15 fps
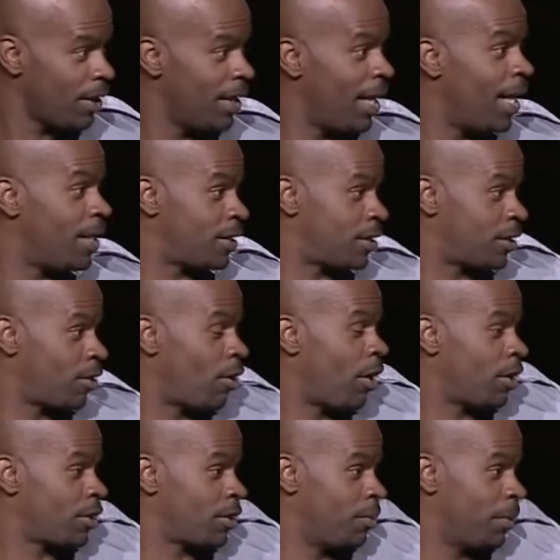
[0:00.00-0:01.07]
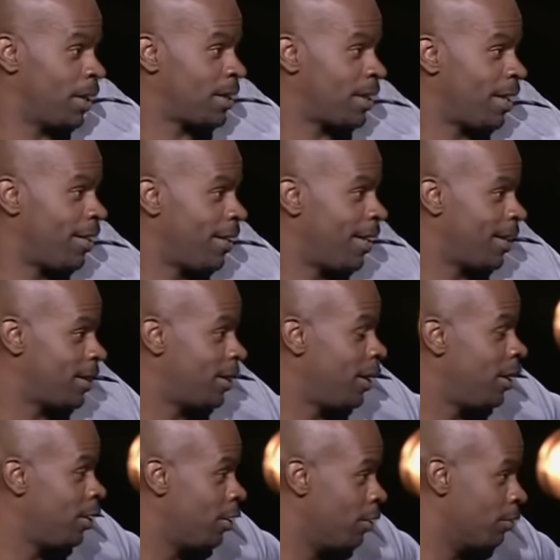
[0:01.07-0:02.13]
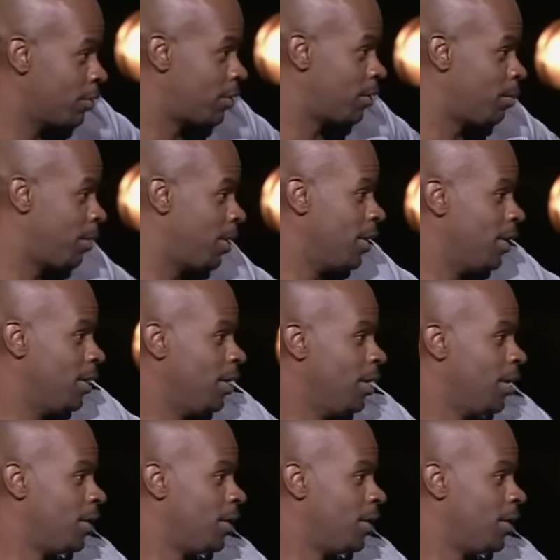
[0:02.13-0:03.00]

Yes, awesome. Let's not ask any adults, apparently.